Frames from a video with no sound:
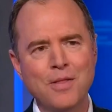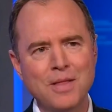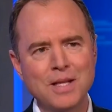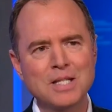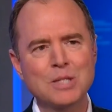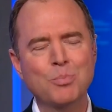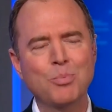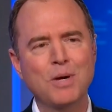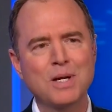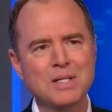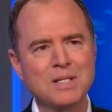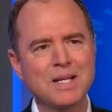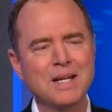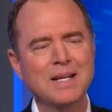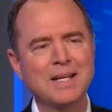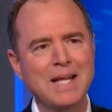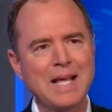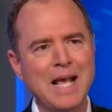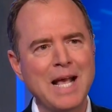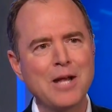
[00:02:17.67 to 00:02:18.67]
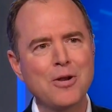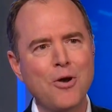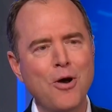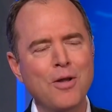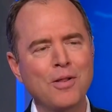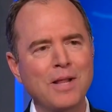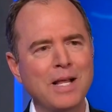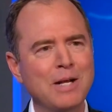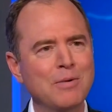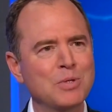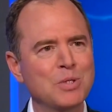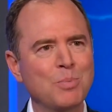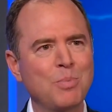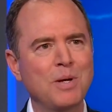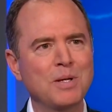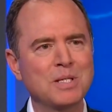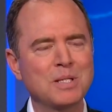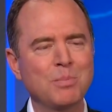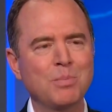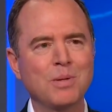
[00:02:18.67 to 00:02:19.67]
this president cannot lay
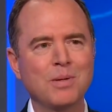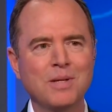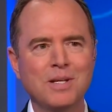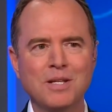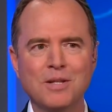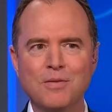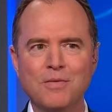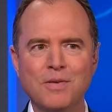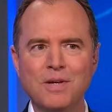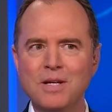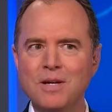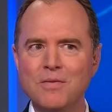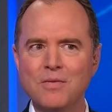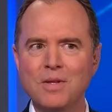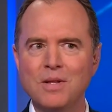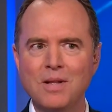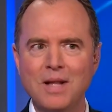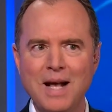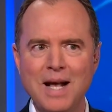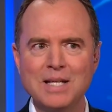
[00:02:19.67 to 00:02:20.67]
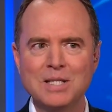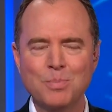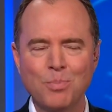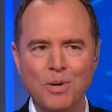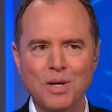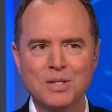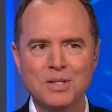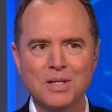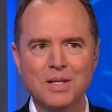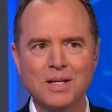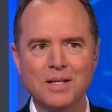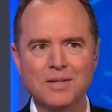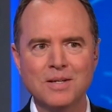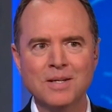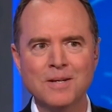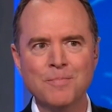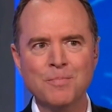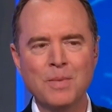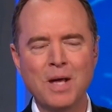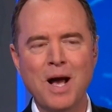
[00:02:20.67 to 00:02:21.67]
responsibility at the feet of the last president.
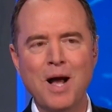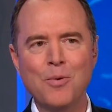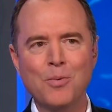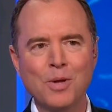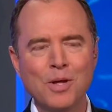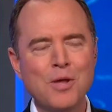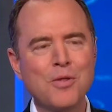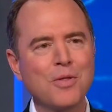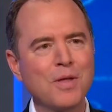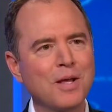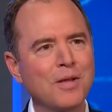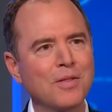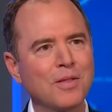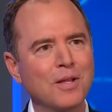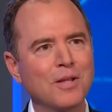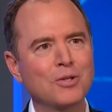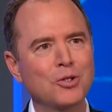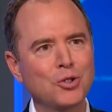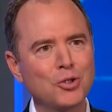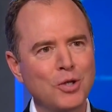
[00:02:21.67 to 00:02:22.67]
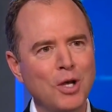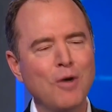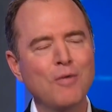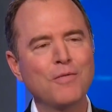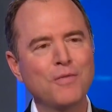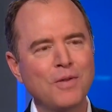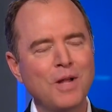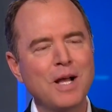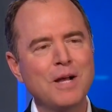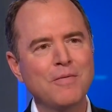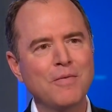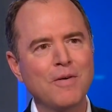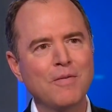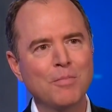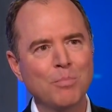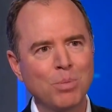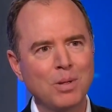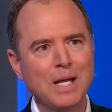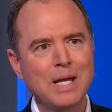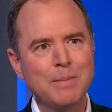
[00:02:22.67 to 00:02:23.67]
I really think the shelf life
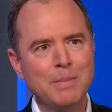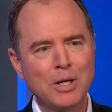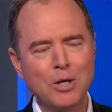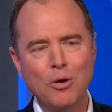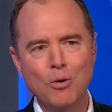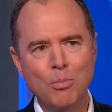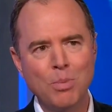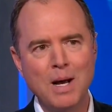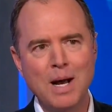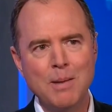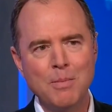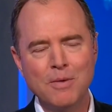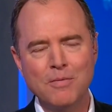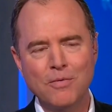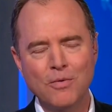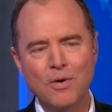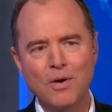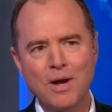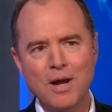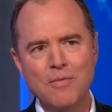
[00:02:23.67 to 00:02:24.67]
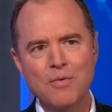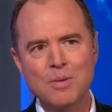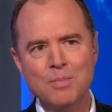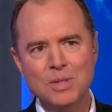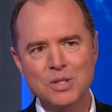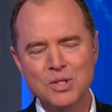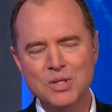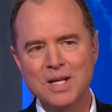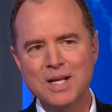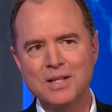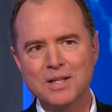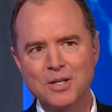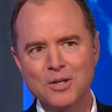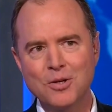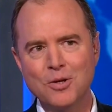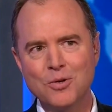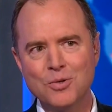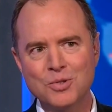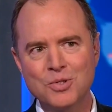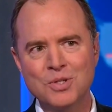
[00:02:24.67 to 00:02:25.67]
of blaming Obama for every mistake
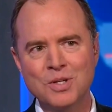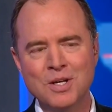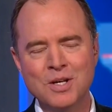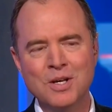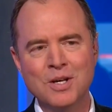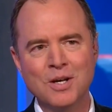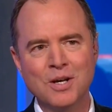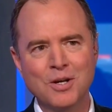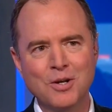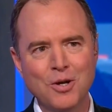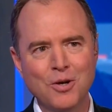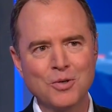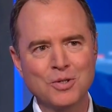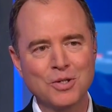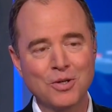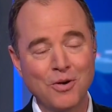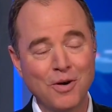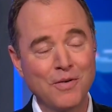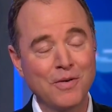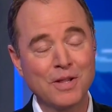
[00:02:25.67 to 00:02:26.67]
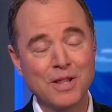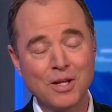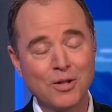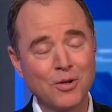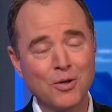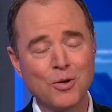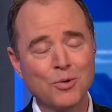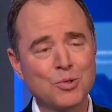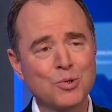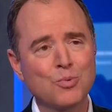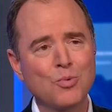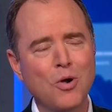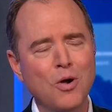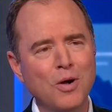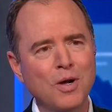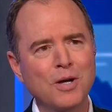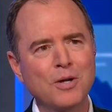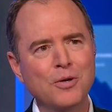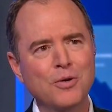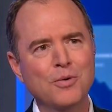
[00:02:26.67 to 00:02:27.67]
that goes or everything that goes
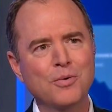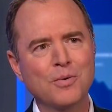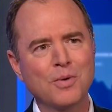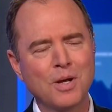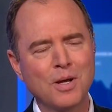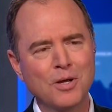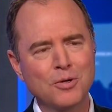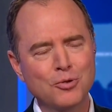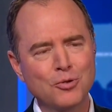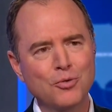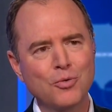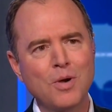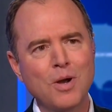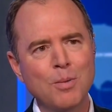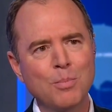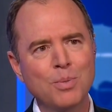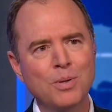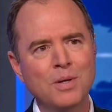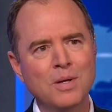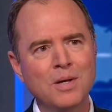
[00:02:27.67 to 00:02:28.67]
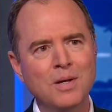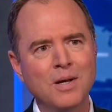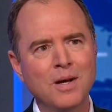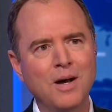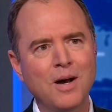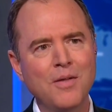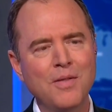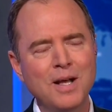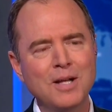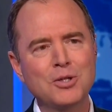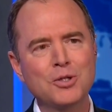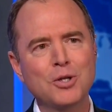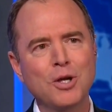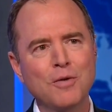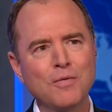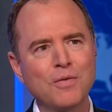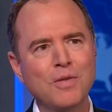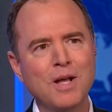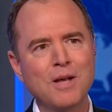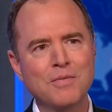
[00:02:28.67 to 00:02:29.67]
wrong under Trump, that
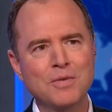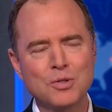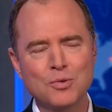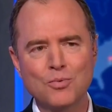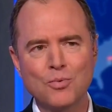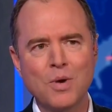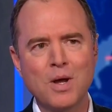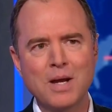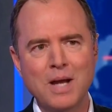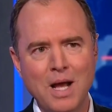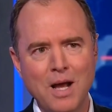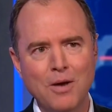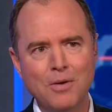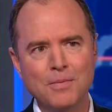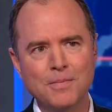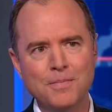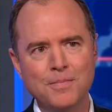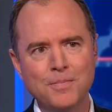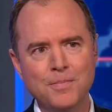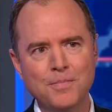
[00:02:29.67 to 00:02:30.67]
shelf life has run out.